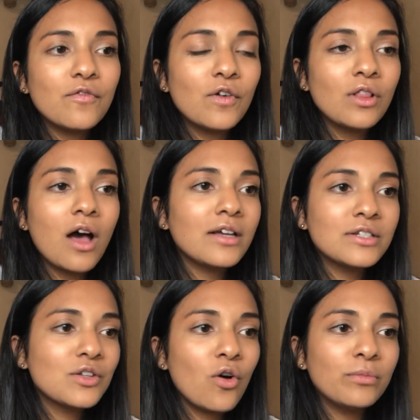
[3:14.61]
full
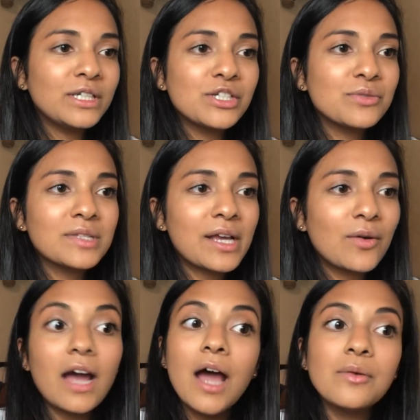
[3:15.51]
on told me, she was
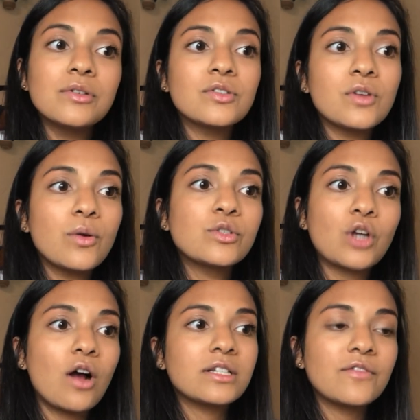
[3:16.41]
like, "I was so
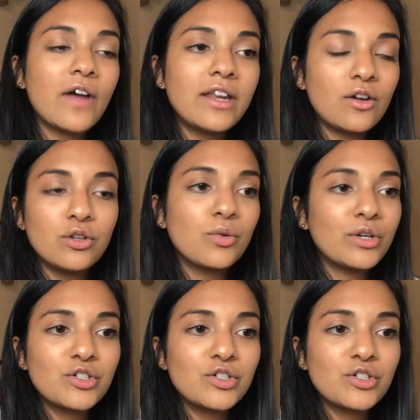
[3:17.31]
shocked to find out you were